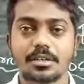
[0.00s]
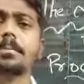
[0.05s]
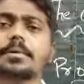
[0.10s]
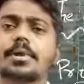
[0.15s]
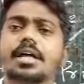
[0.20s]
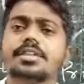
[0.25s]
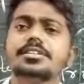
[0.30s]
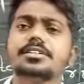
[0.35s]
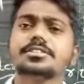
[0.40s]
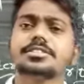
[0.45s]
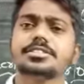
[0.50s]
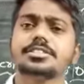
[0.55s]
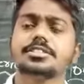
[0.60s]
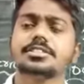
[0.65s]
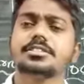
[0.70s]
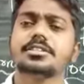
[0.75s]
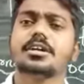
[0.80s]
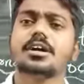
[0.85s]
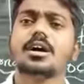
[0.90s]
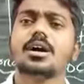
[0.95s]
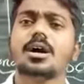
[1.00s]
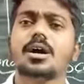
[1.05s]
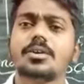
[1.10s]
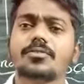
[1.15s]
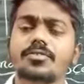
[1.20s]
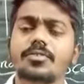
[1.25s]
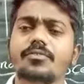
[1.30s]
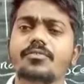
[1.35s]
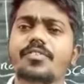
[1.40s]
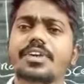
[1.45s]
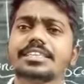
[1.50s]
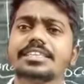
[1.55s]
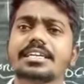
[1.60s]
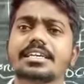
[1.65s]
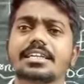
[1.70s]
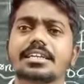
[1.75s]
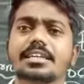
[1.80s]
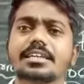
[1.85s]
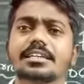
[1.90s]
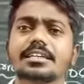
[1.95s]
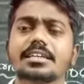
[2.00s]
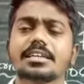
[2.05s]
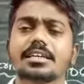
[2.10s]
Processes of weathering,